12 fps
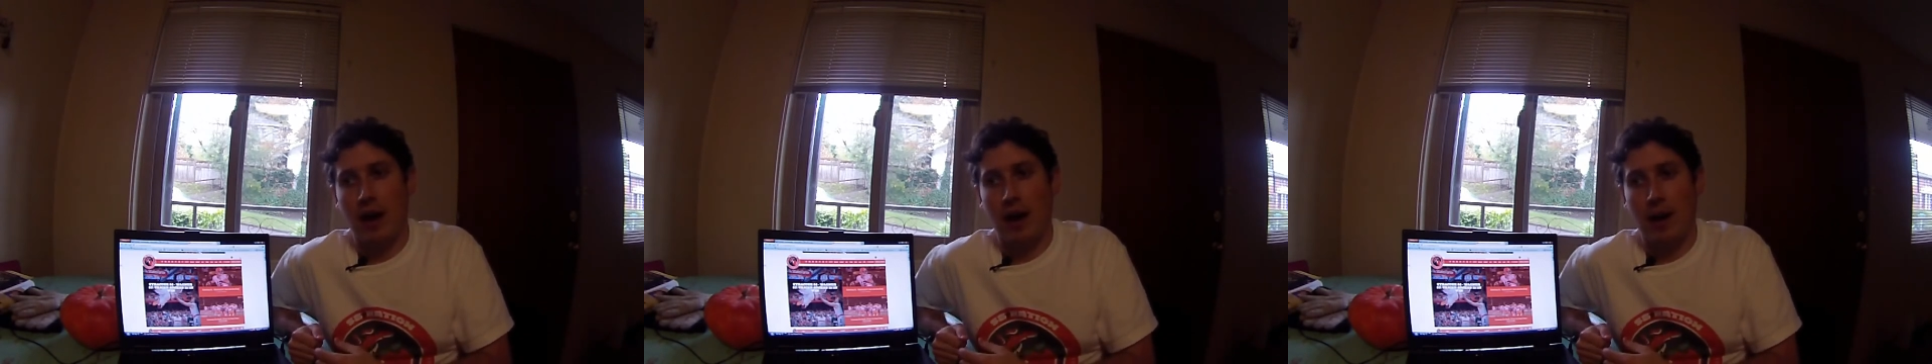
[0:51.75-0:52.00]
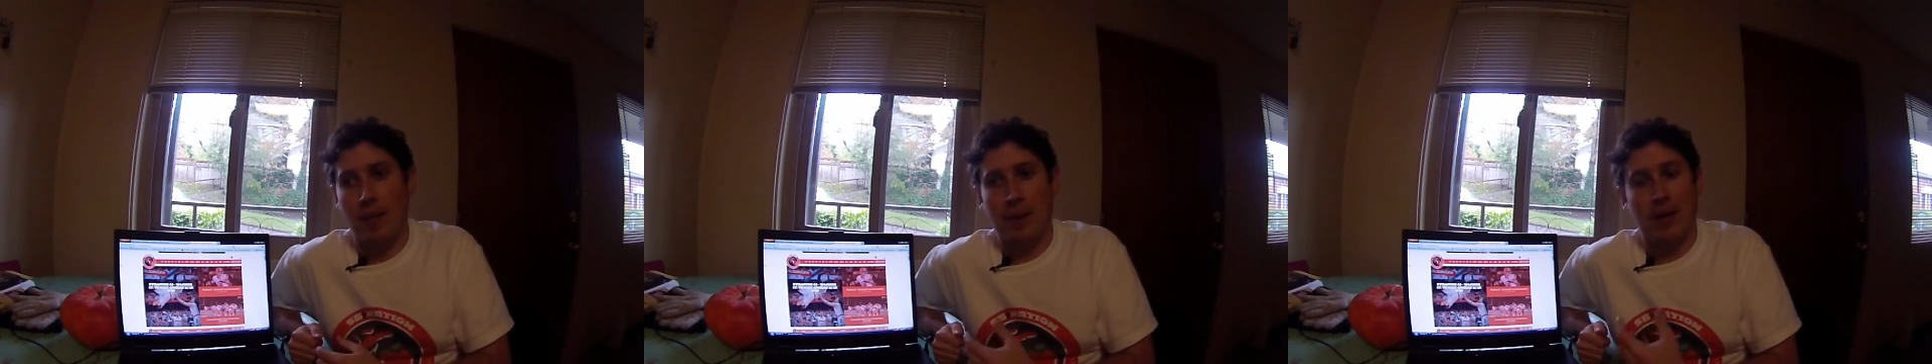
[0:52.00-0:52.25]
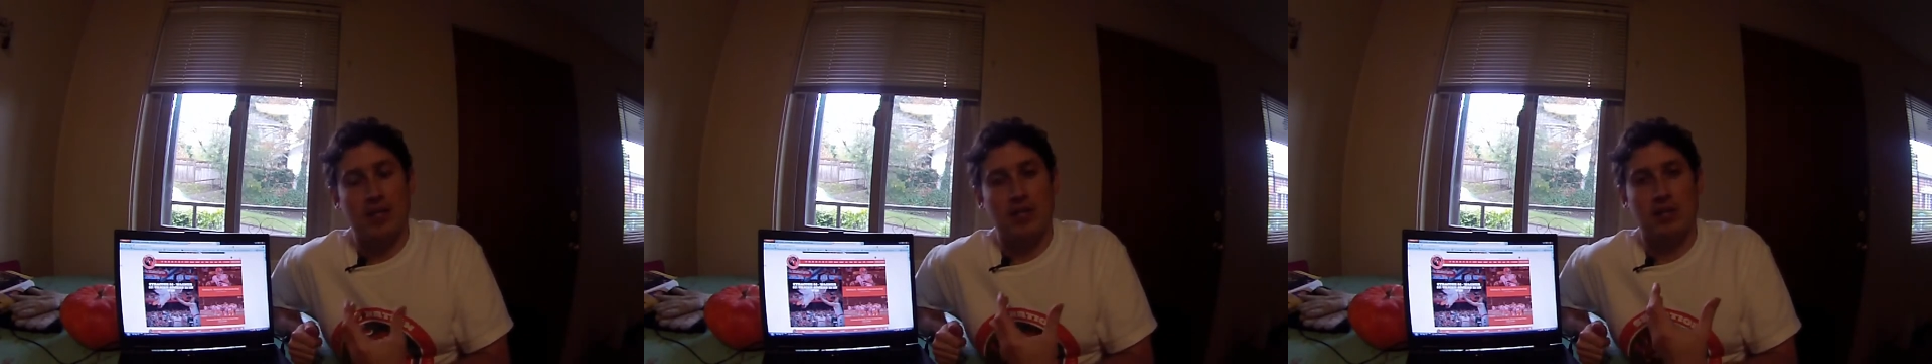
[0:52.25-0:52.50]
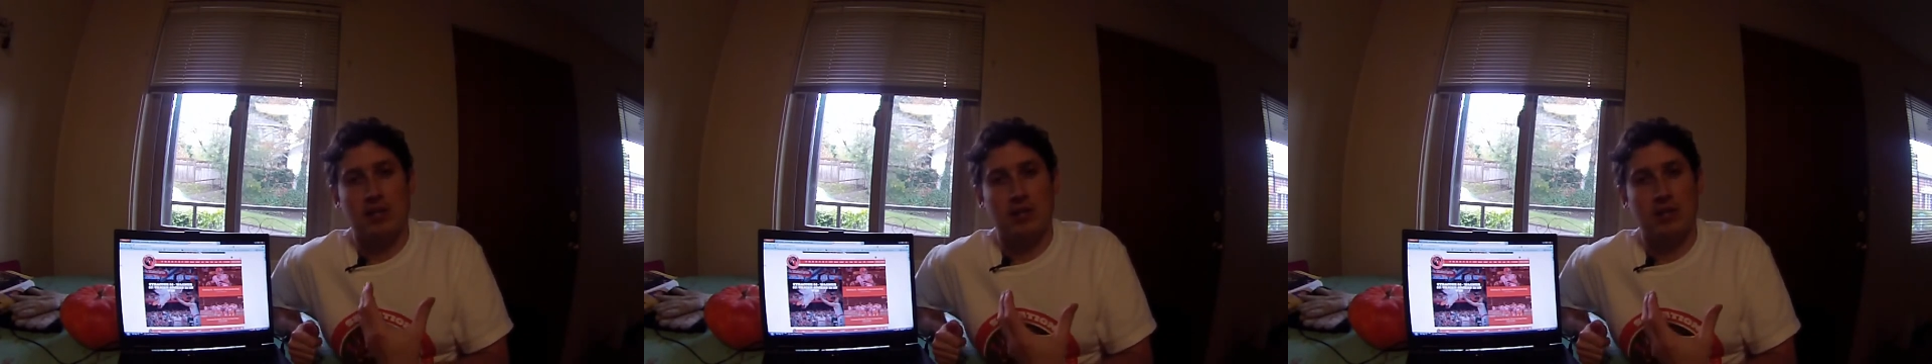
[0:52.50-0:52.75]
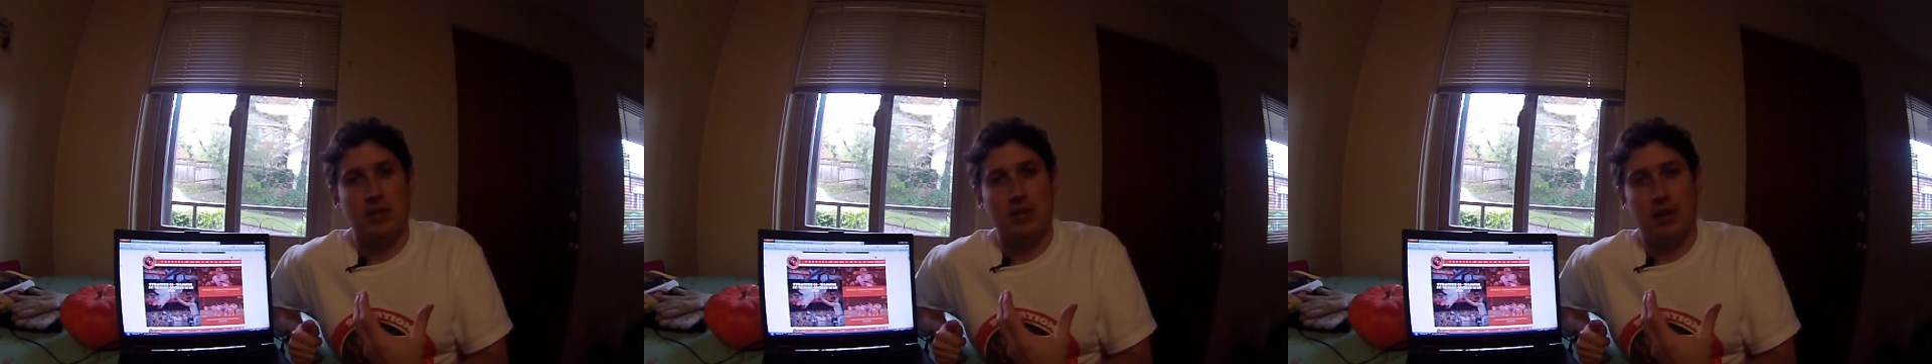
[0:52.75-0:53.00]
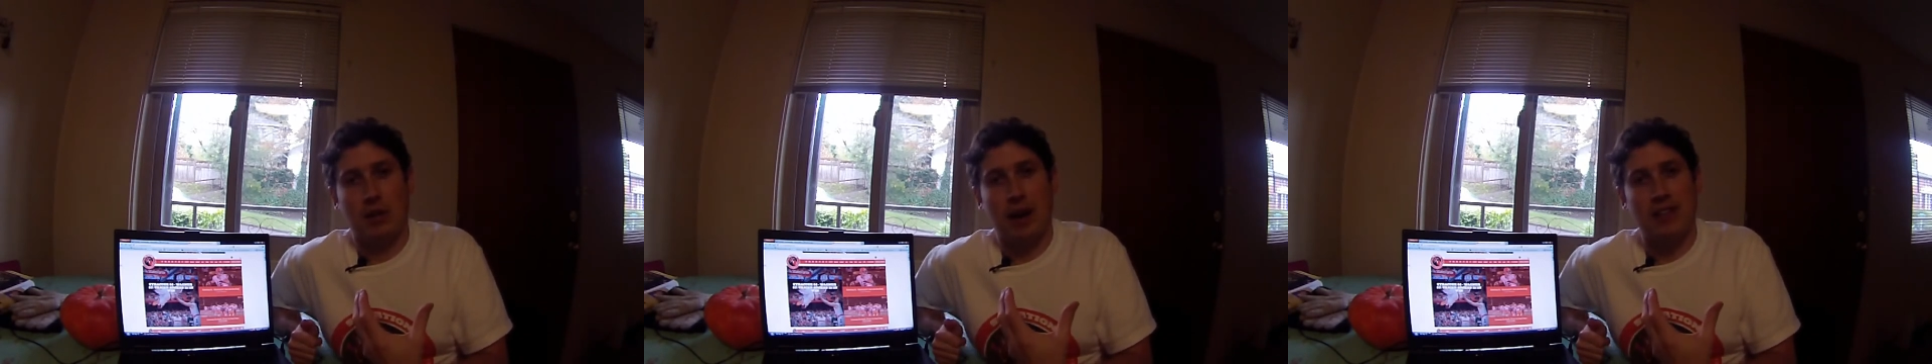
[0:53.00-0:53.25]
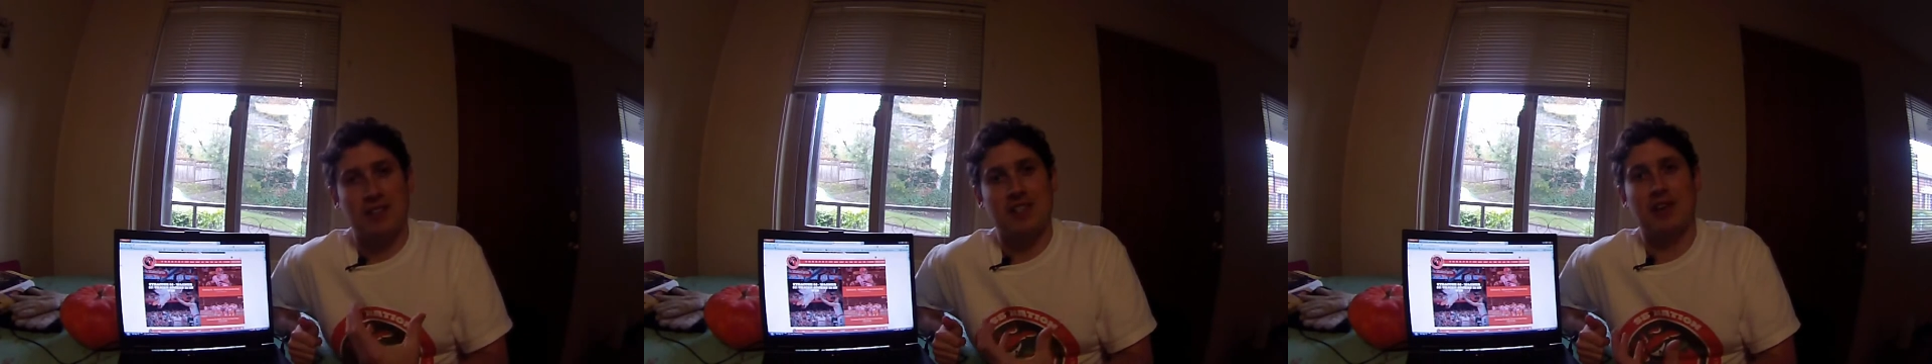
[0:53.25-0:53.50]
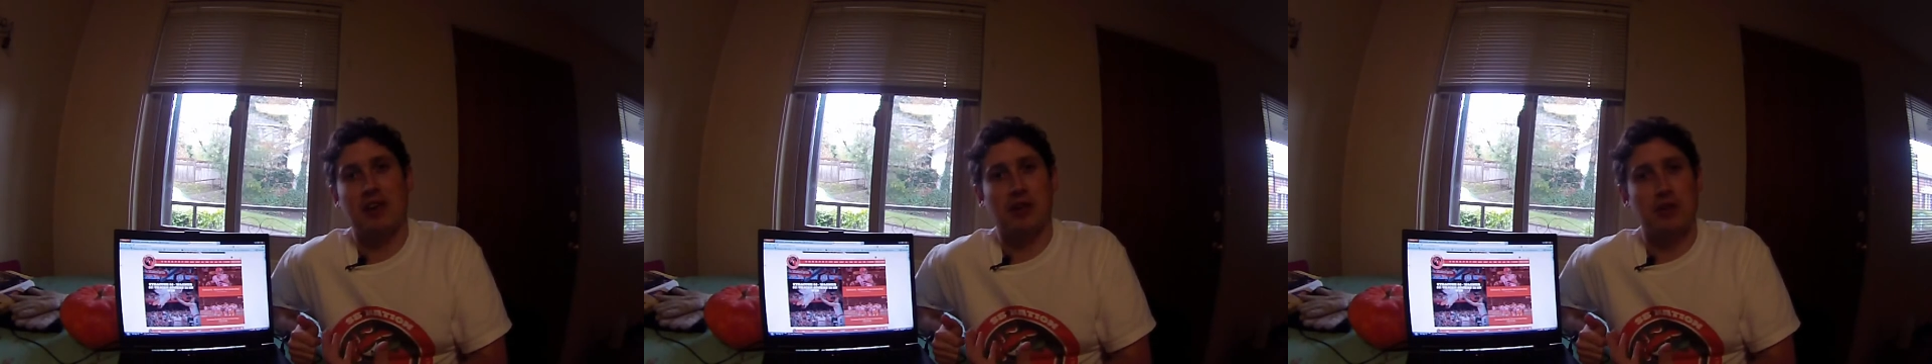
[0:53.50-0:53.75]
But I just, you know, as a
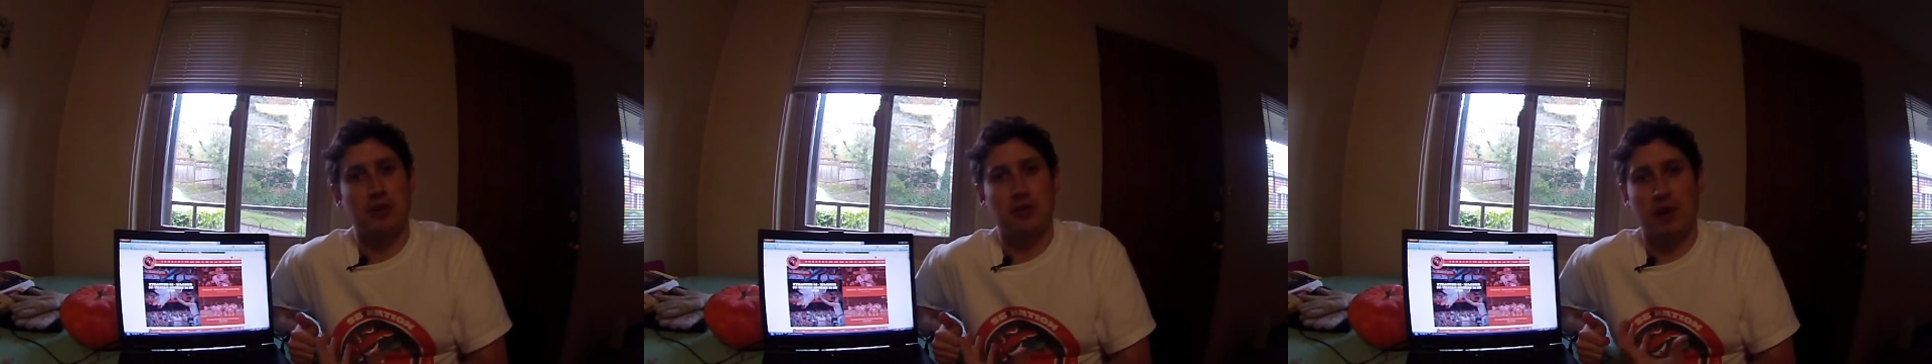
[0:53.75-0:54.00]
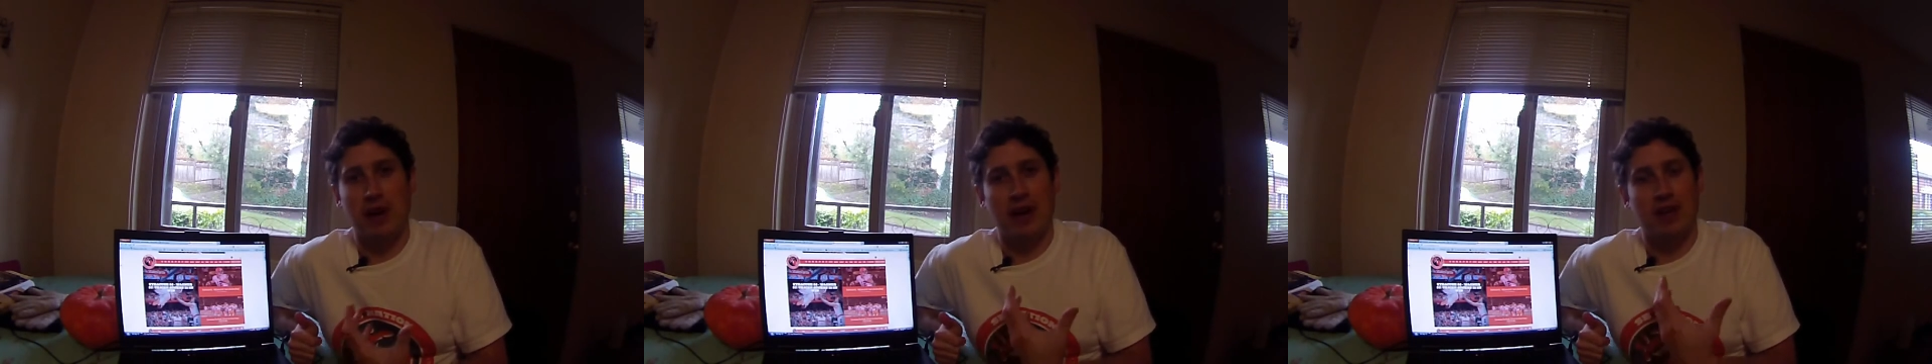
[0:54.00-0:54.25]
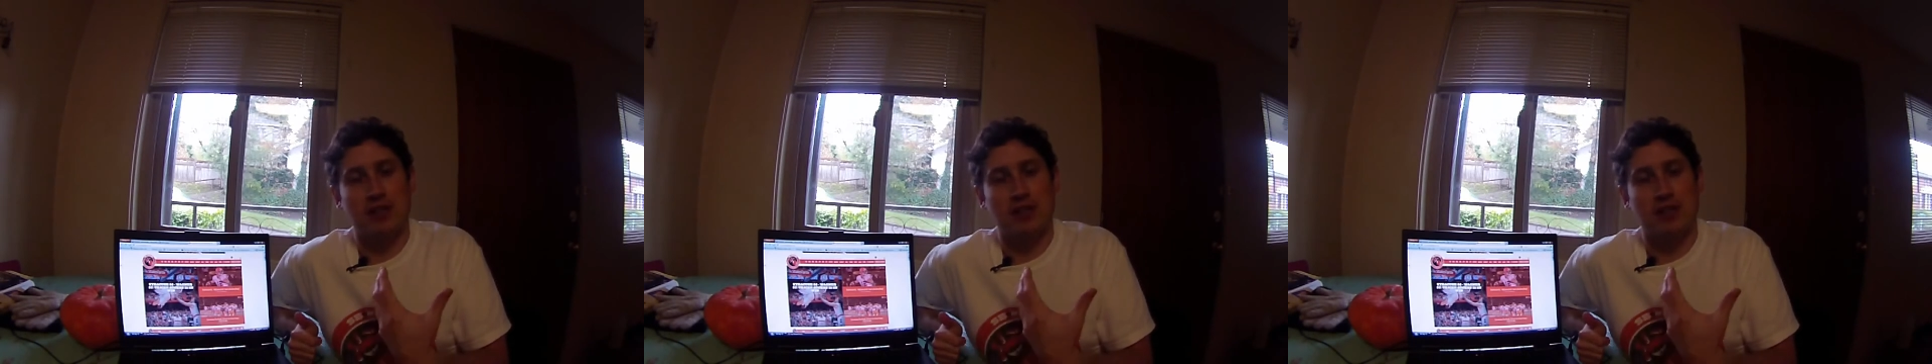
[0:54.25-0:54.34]
Syracuse fan,